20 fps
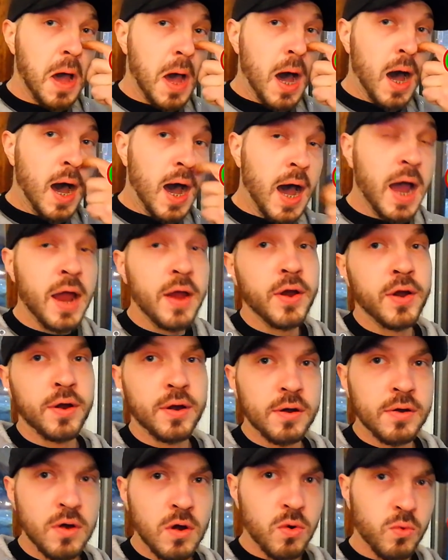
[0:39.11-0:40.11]

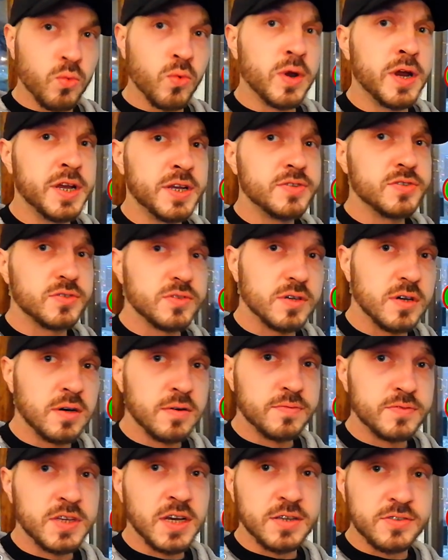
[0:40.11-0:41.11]
higher rates of
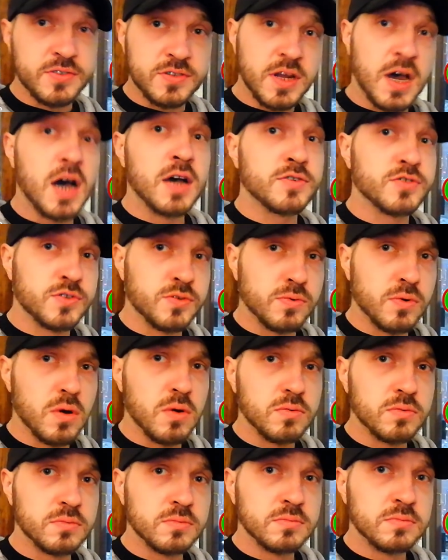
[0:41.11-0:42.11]

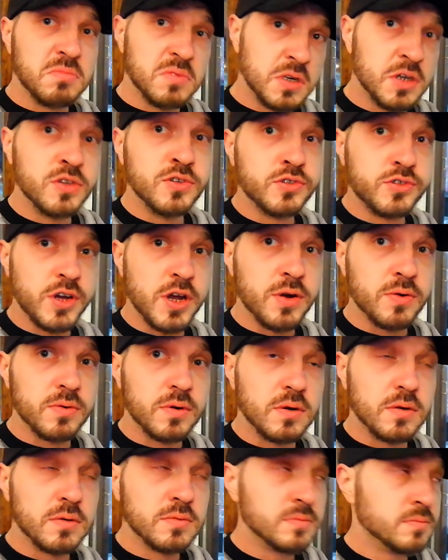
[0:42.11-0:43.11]
testosterone in
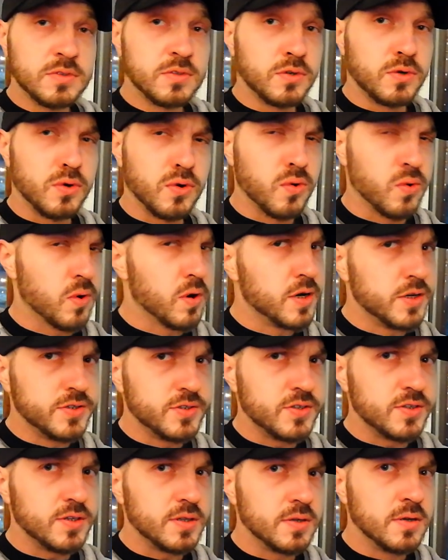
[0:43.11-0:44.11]
general?
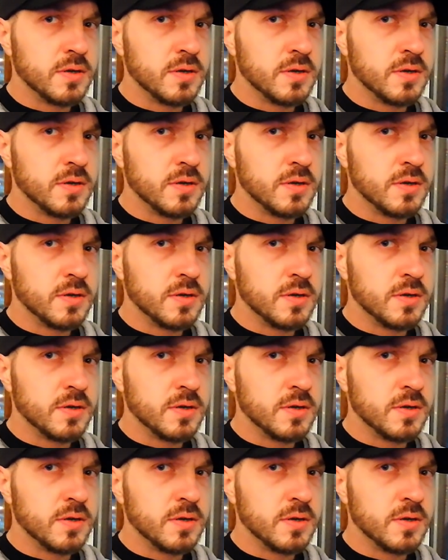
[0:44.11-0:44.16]
Crazy.